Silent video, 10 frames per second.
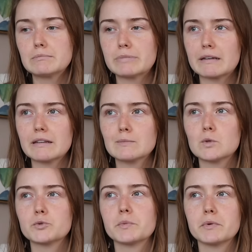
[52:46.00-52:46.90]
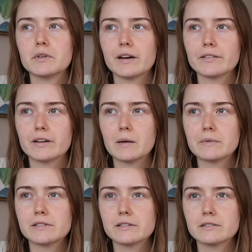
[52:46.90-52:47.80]
But I think most people have the
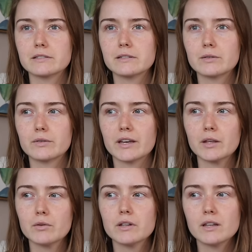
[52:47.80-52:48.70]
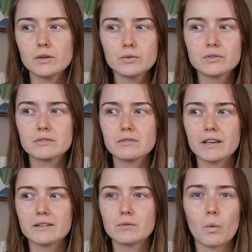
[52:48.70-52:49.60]
common sense to know that you can use
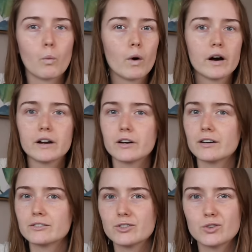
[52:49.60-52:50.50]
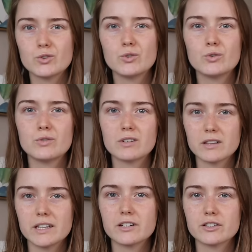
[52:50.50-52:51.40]
like one or two
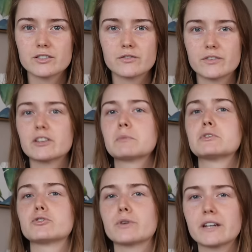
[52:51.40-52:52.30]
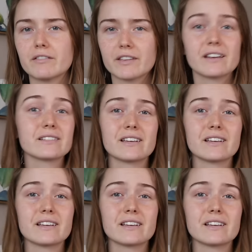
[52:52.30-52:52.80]
cleaners for the majority of things, like